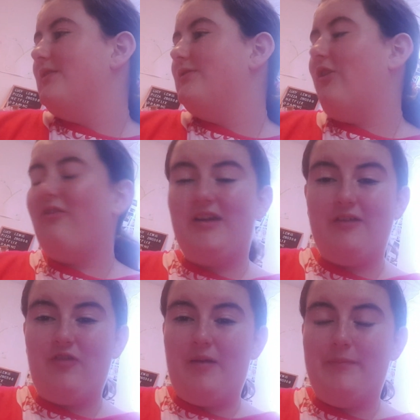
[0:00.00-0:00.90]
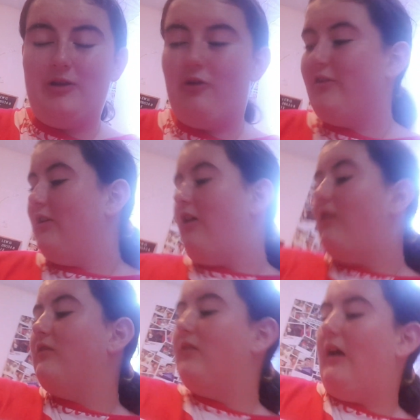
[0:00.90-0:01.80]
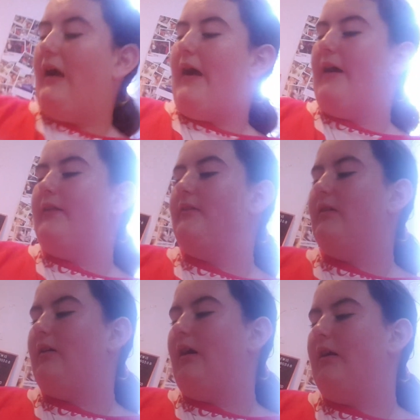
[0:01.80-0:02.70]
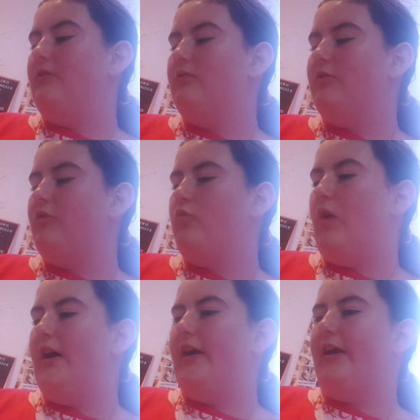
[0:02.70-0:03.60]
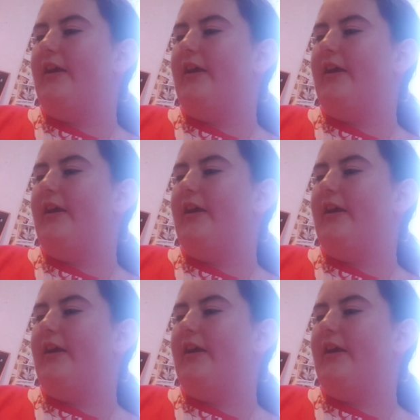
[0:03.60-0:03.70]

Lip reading: sorry I ramble on a lot, and I don't know why